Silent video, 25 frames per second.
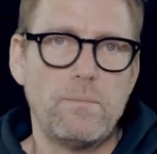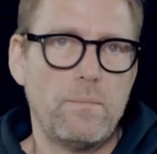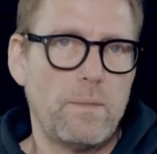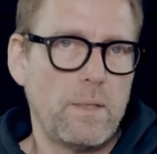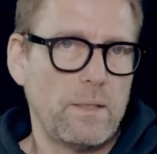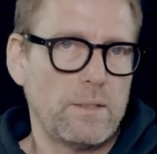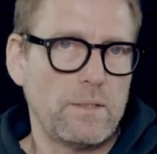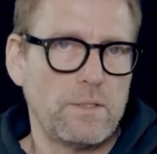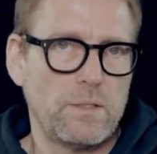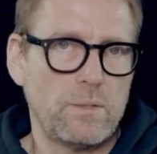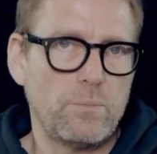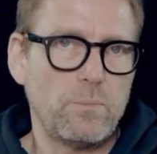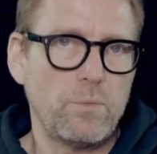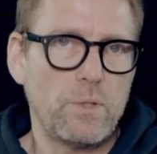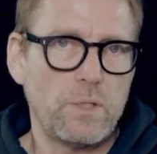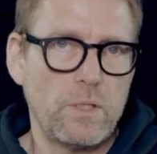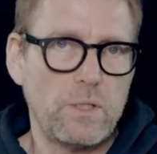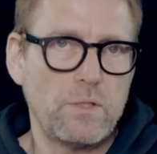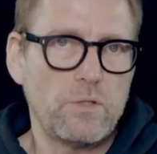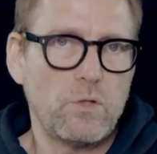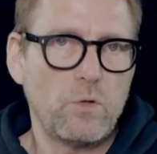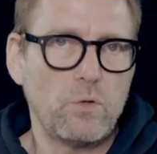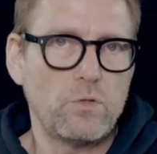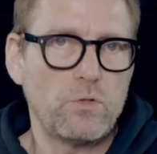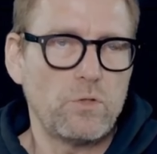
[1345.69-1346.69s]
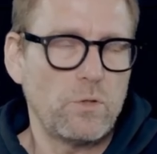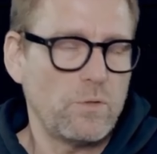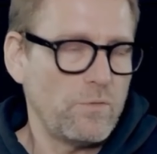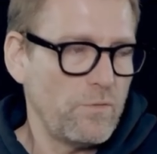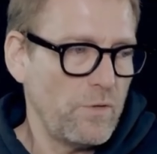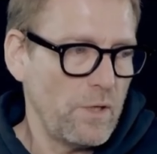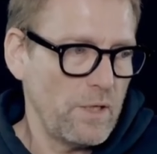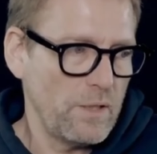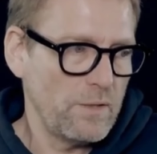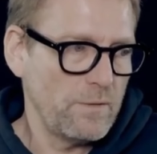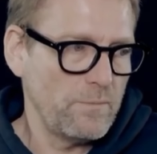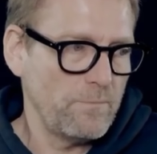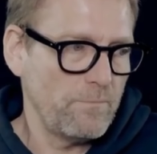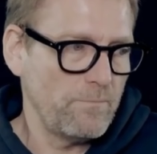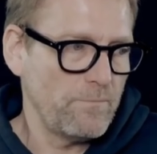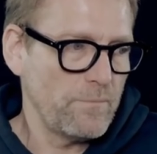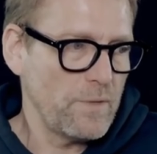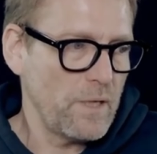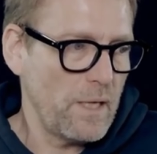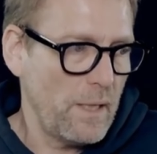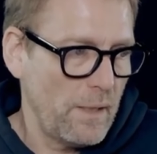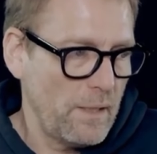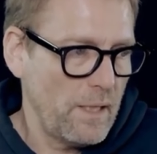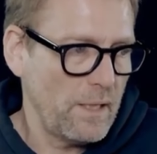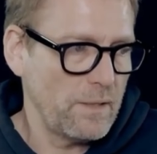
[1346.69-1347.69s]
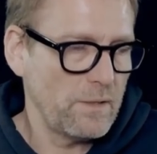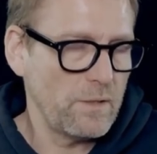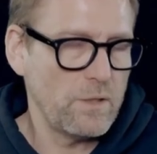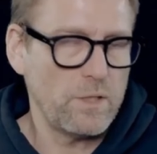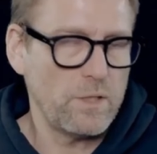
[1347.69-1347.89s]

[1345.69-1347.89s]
It simply is also fun. Another